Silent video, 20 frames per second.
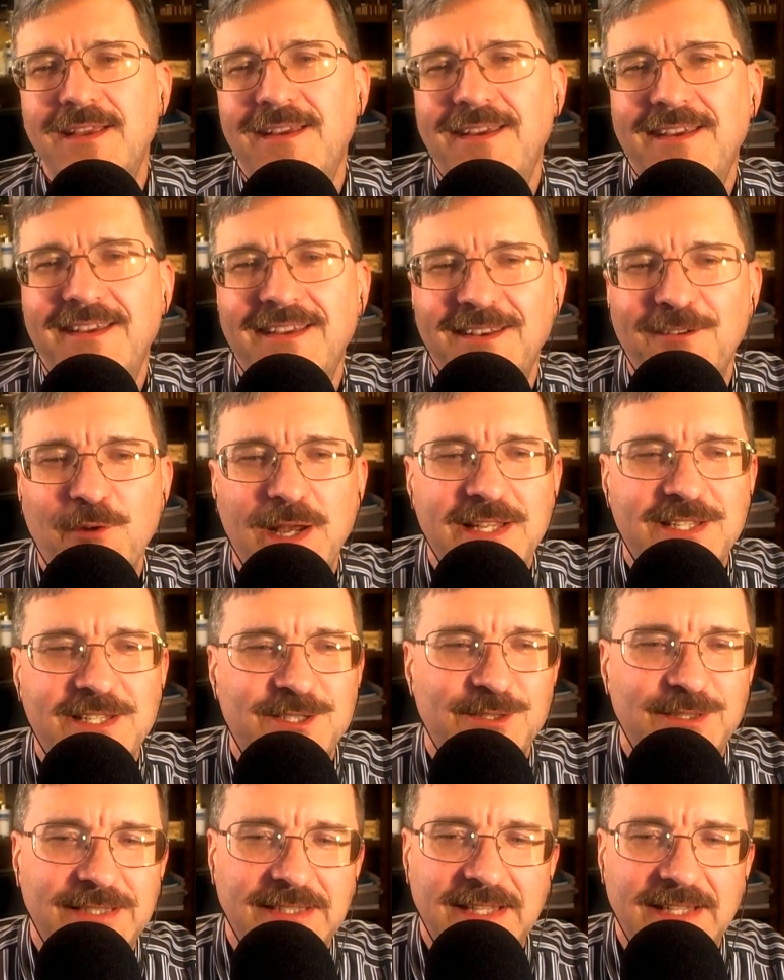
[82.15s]
And Rascal
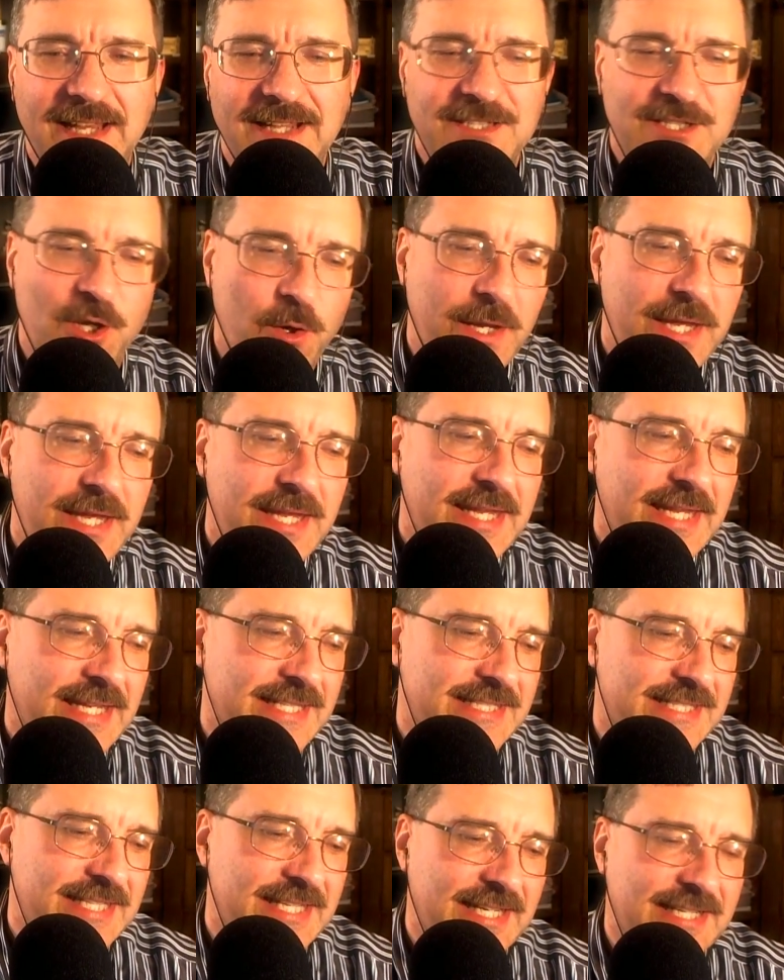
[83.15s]
did that. So he
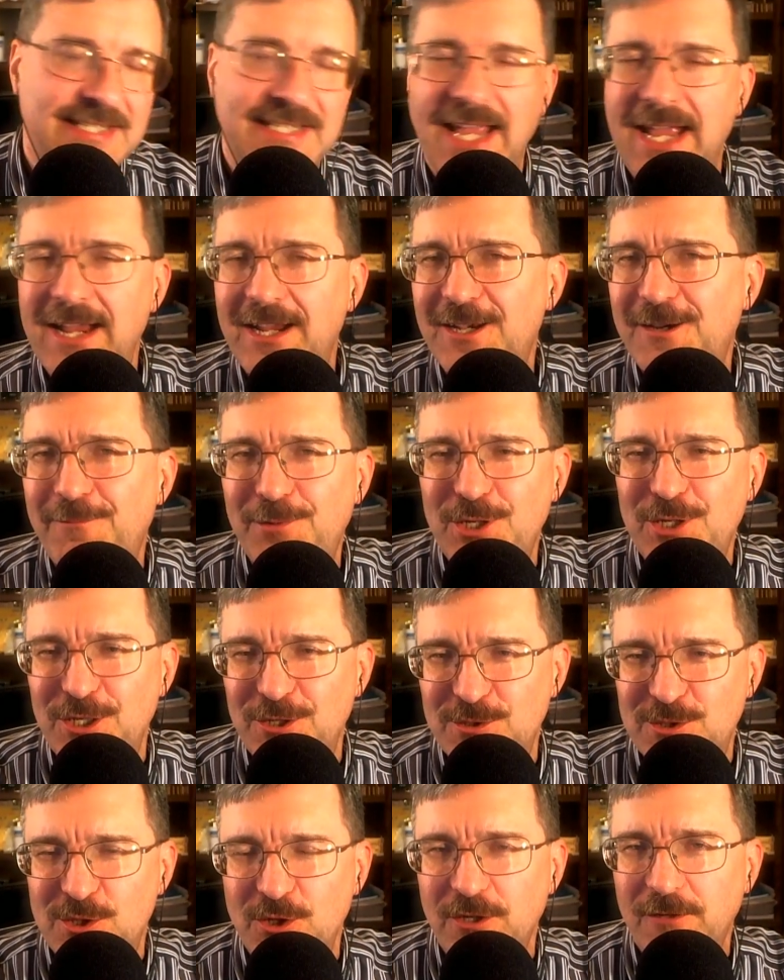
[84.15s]
is the executive
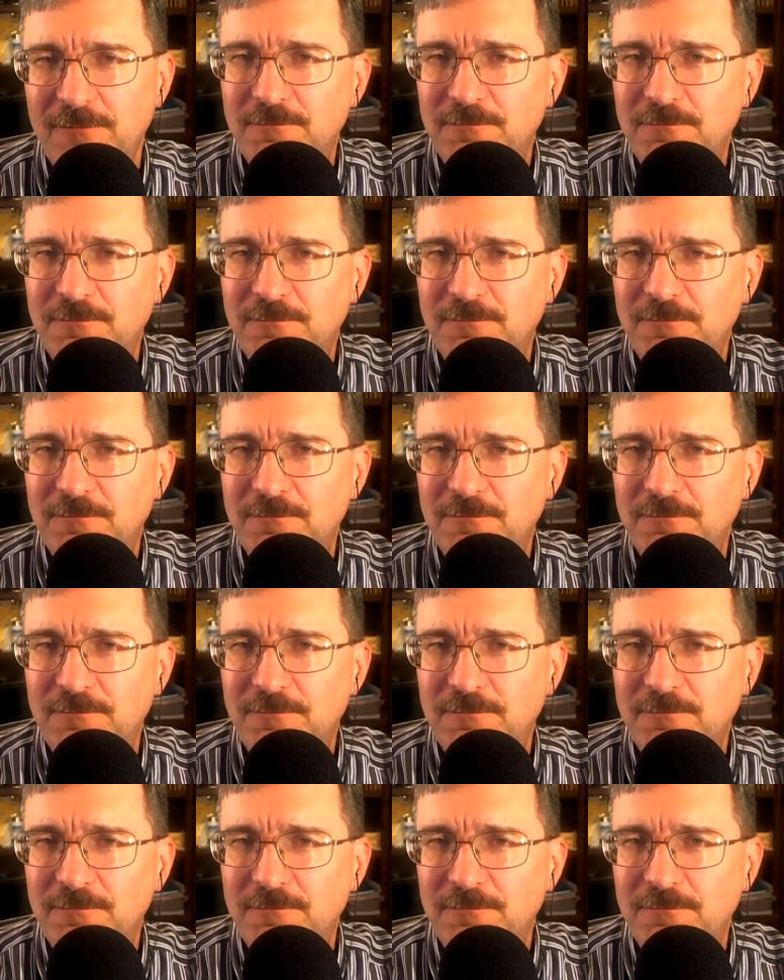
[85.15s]
producer.